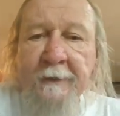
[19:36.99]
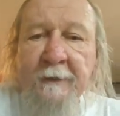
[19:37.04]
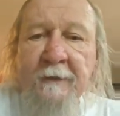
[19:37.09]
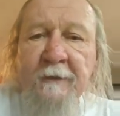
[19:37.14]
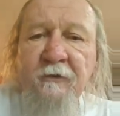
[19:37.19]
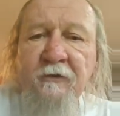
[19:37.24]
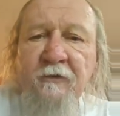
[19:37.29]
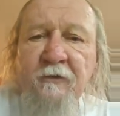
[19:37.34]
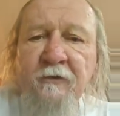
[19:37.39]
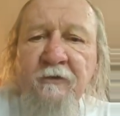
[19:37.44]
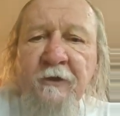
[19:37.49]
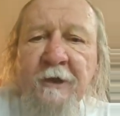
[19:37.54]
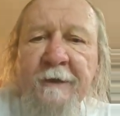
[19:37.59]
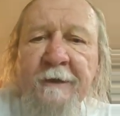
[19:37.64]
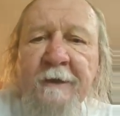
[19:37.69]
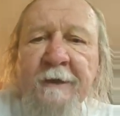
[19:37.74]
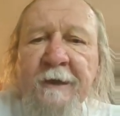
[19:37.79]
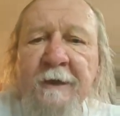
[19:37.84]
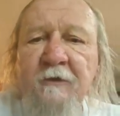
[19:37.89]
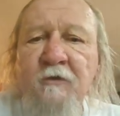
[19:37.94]
Let's just say
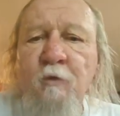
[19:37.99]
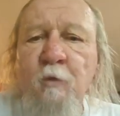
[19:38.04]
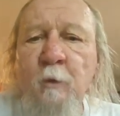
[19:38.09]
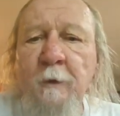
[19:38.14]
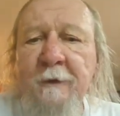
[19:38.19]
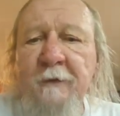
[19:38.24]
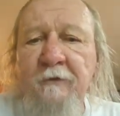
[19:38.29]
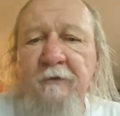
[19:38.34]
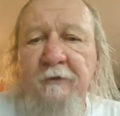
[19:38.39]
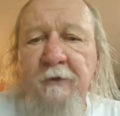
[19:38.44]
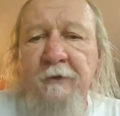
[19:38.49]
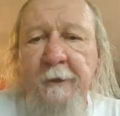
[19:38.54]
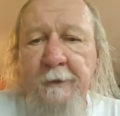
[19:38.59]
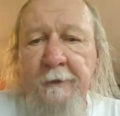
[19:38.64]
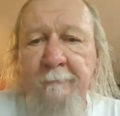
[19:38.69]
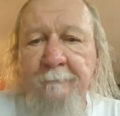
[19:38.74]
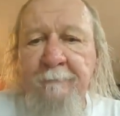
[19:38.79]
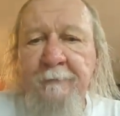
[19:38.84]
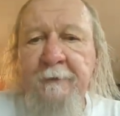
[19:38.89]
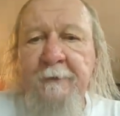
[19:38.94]
next
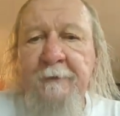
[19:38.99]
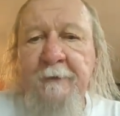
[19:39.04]
Wednesday.